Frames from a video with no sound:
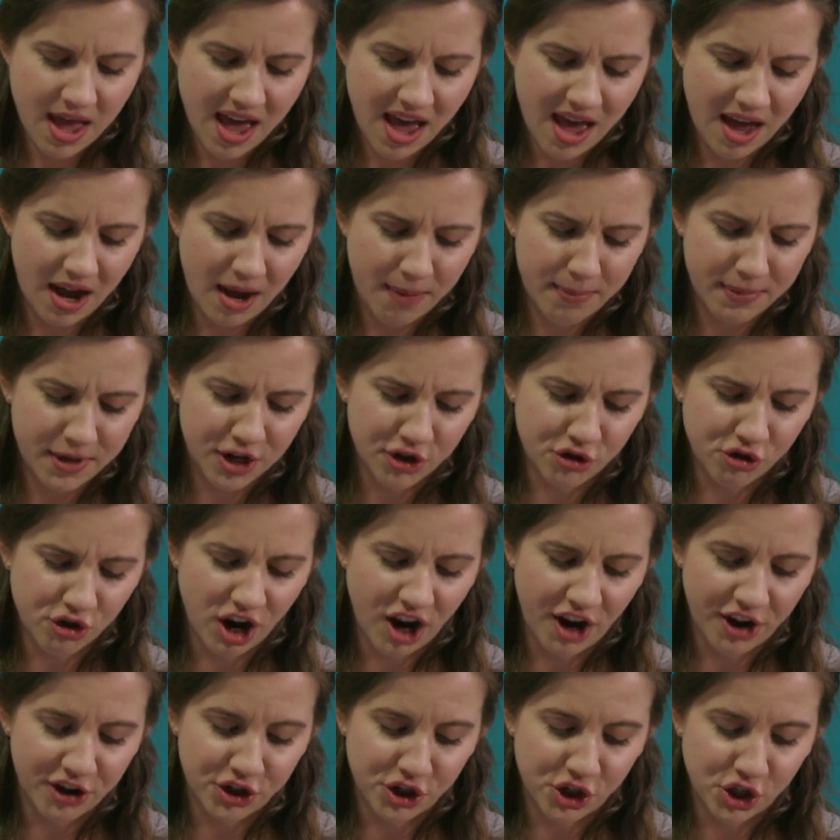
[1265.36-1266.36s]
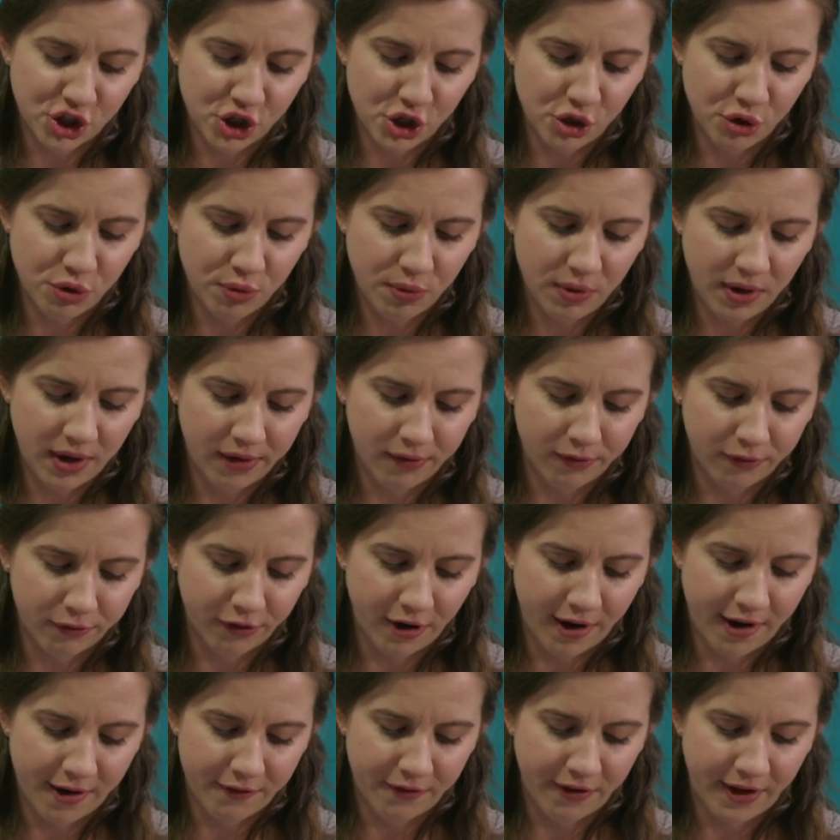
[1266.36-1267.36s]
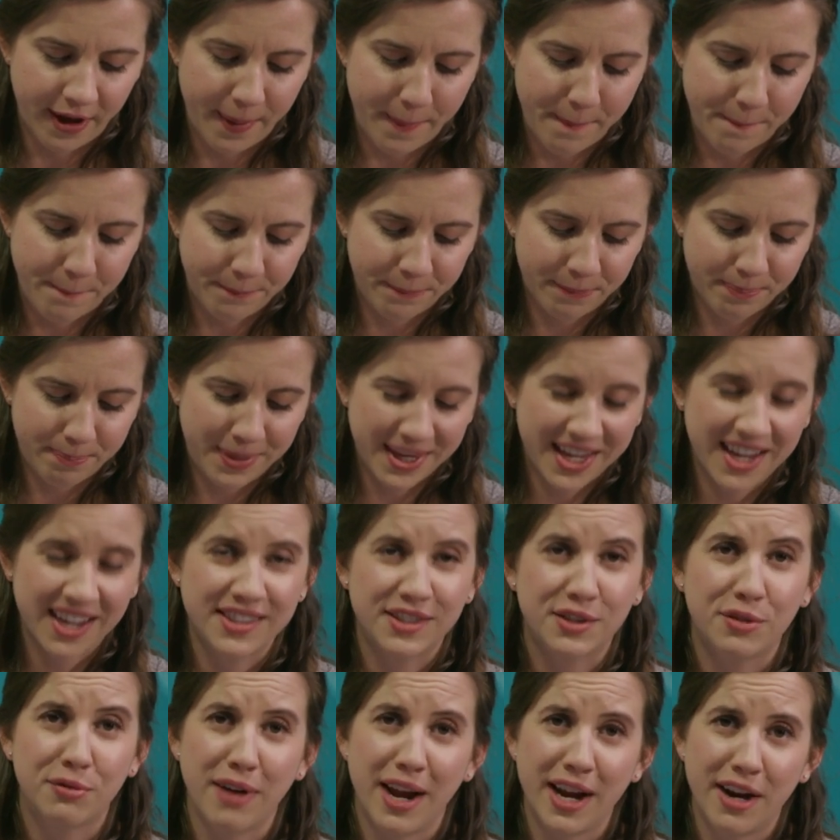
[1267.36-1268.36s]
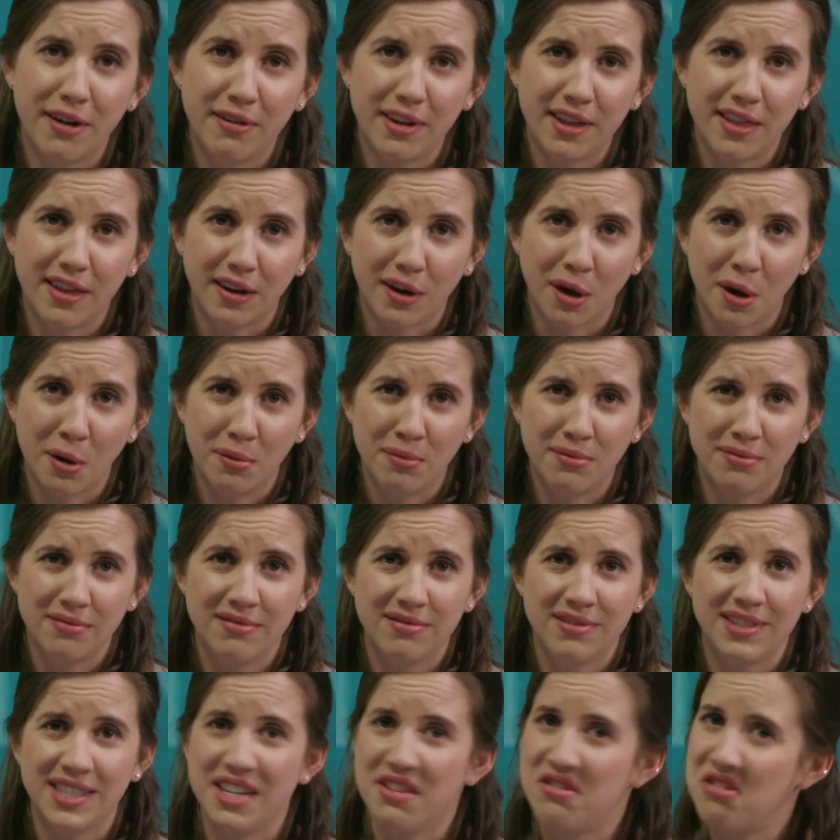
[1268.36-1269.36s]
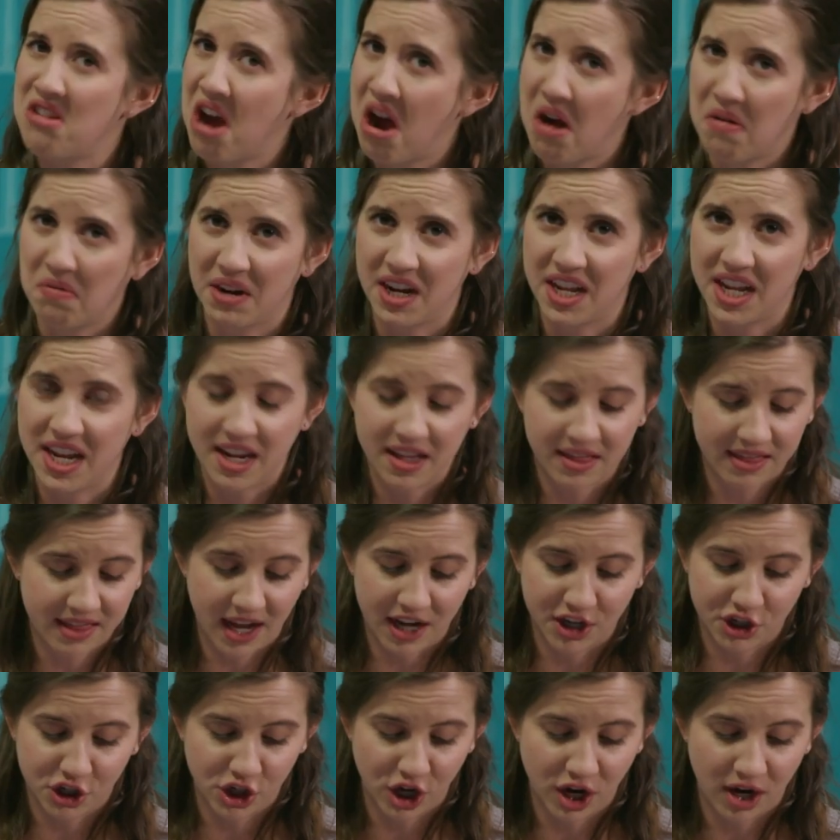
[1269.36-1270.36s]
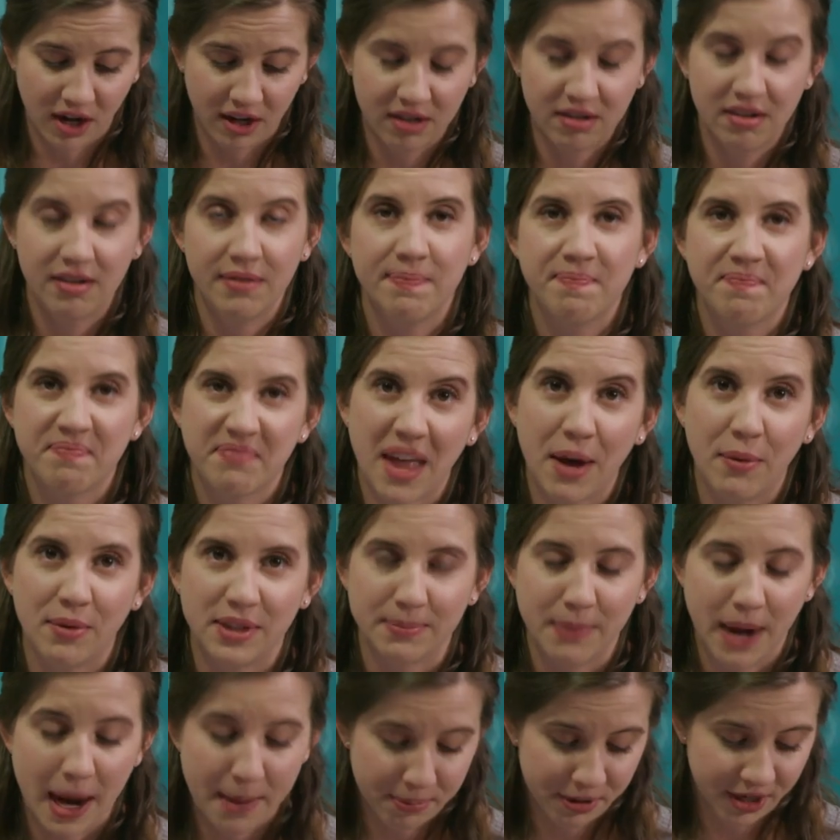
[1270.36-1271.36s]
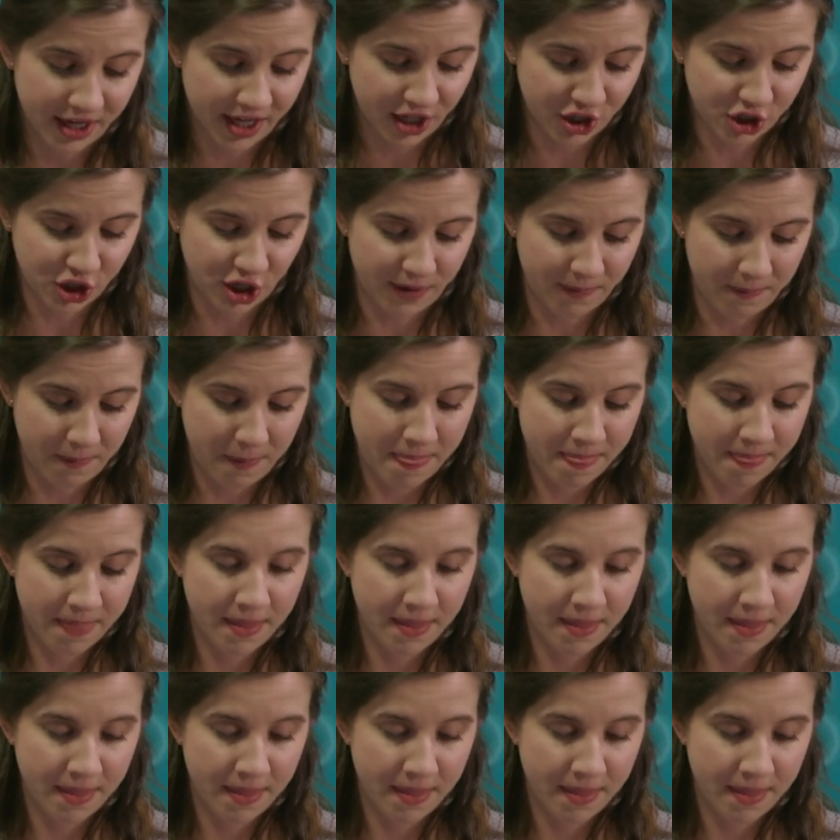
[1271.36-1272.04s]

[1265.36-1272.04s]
and I'm gonna draw a shoe in front of him because Gregory the goat did not wanna eat that junk. That was my prediction.